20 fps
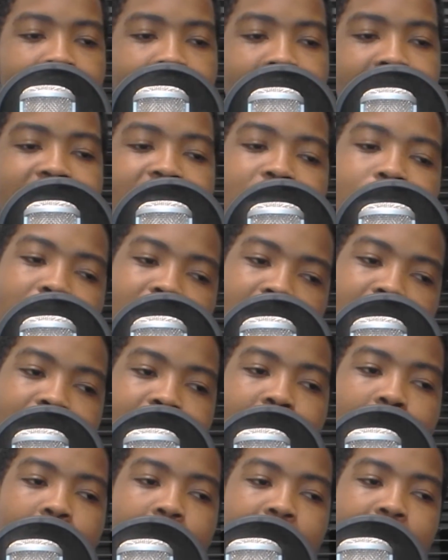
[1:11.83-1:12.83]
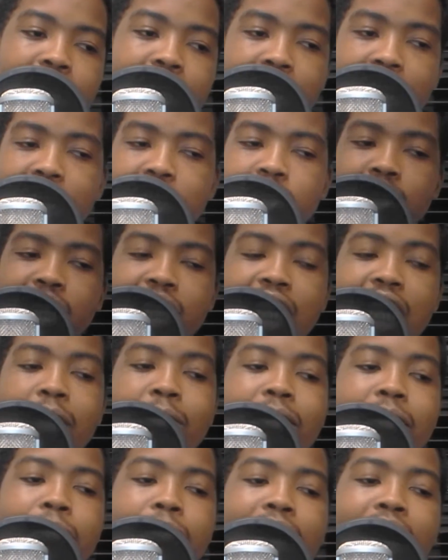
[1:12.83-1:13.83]
Fees must fall. When it actually came
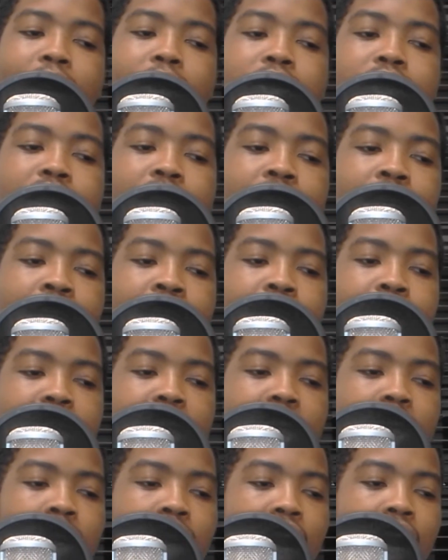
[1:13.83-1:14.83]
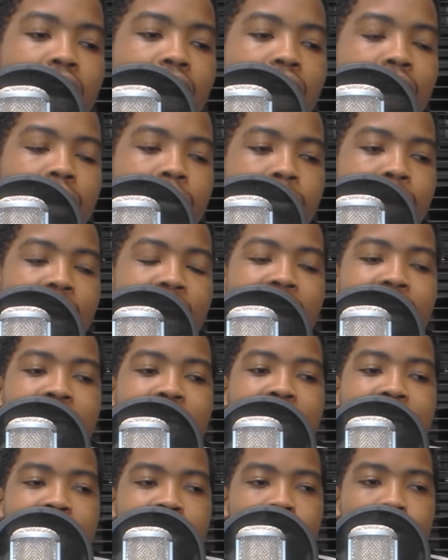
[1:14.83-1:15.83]
about, I kind
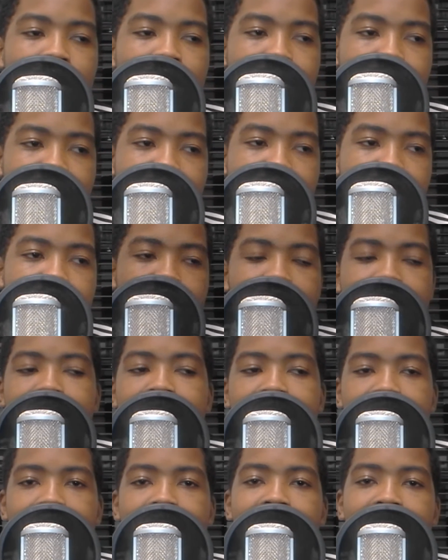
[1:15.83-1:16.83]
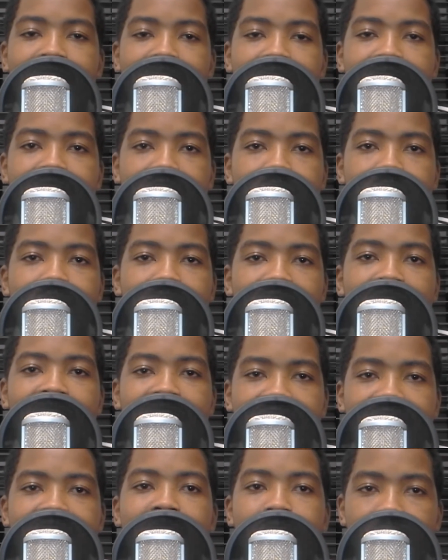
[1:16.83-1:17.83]
of thought about it during the year. I kind of thought
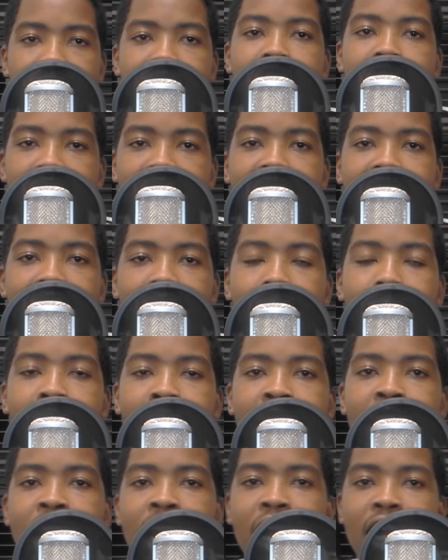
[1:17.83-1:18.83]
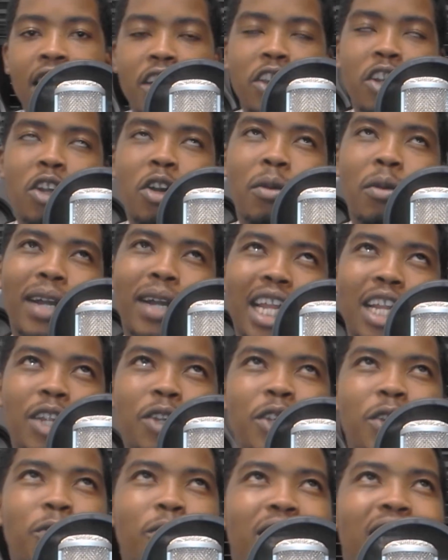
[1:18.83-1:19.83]
it was gonna come, but I
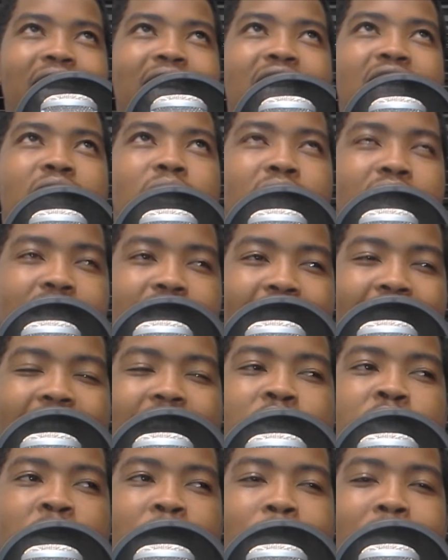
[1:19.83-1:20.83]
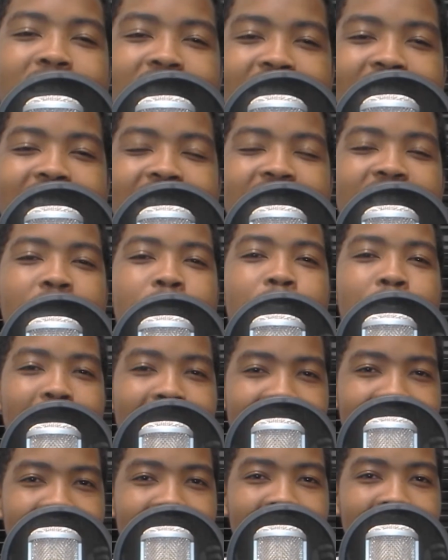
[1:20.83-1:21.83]
didn't really 100%
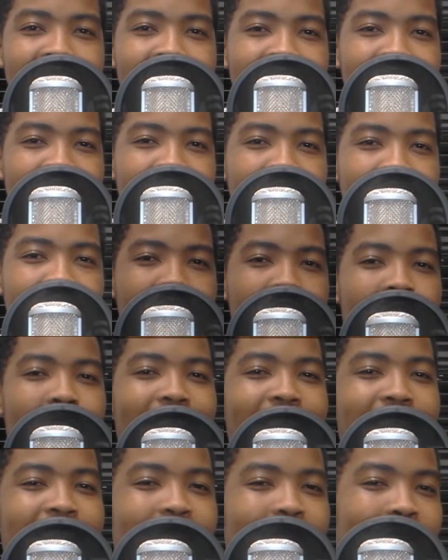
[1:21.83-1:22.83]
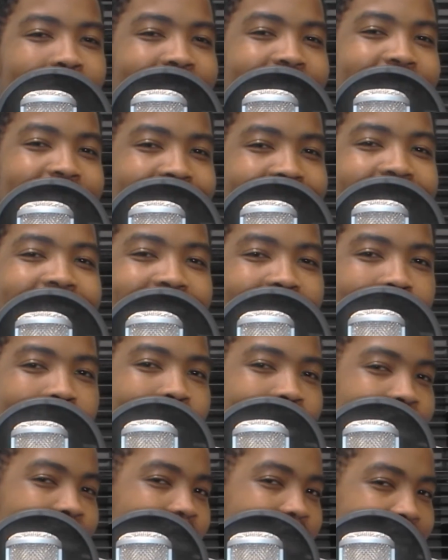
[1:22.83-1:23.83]
expect it. I didn't really think it
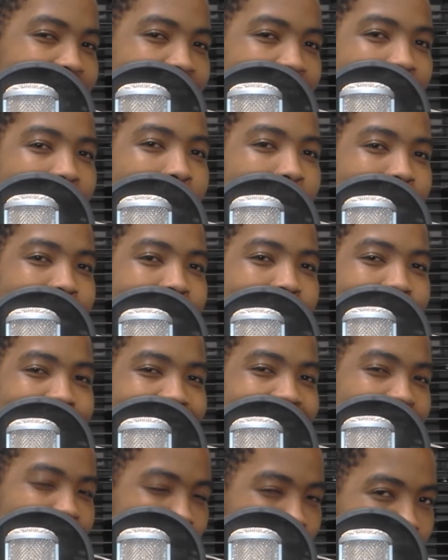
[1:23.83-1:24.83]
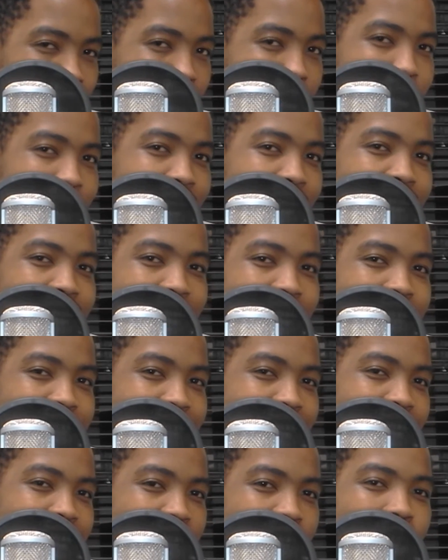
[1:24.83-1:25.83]
was gonna happen, but I thought about it. I was
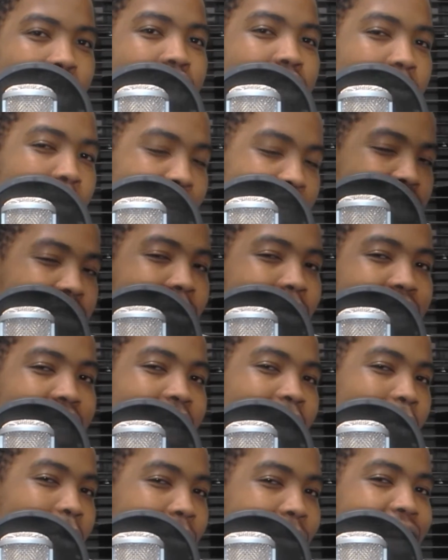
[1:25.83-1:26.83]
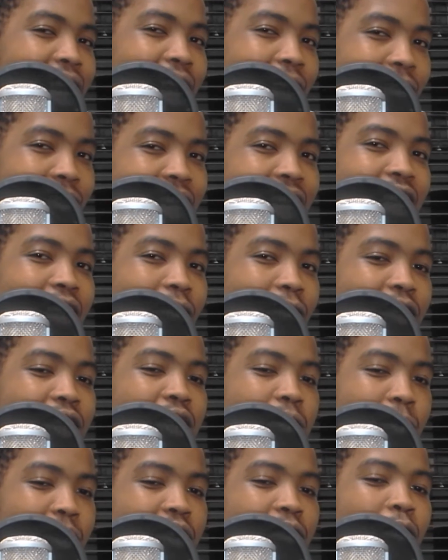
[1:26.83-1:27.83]
like, it's possible that we might have another
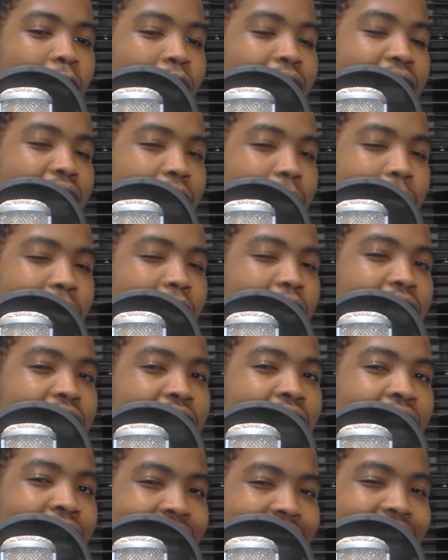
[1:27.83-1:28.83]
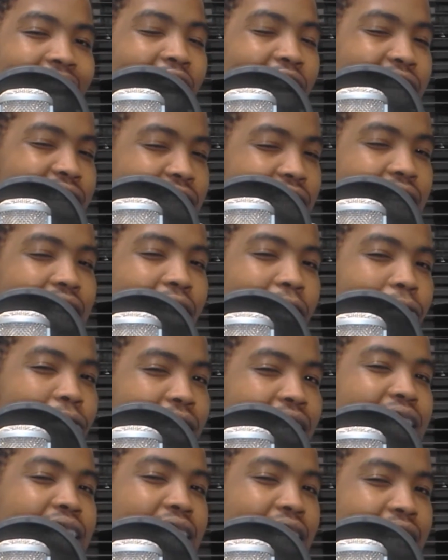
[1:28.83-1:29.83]
fees must fall again, because last year the
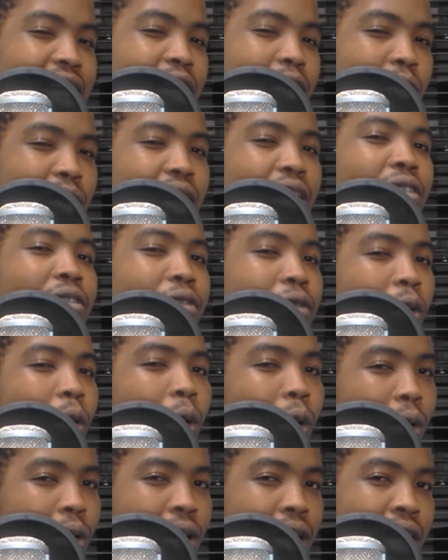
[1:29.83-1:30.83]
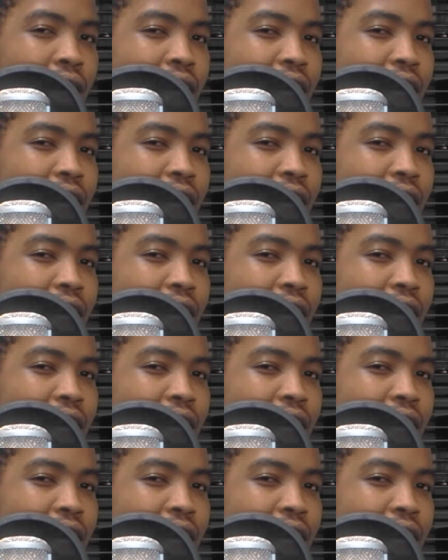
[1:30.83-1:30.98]
fees didn't really fall.